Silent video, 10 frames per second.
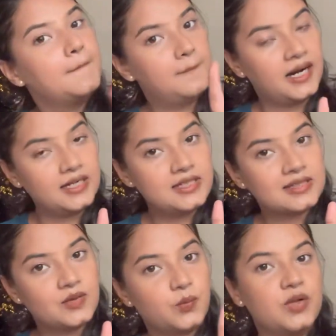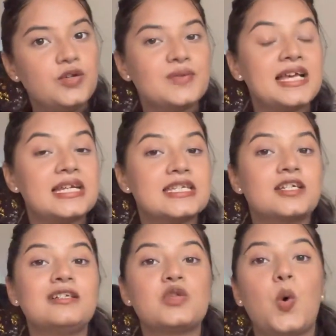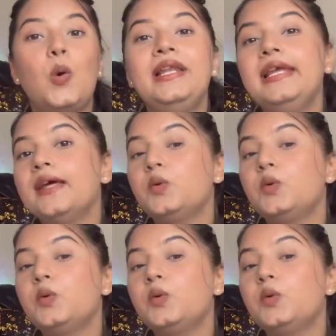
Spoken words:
But we use articles only and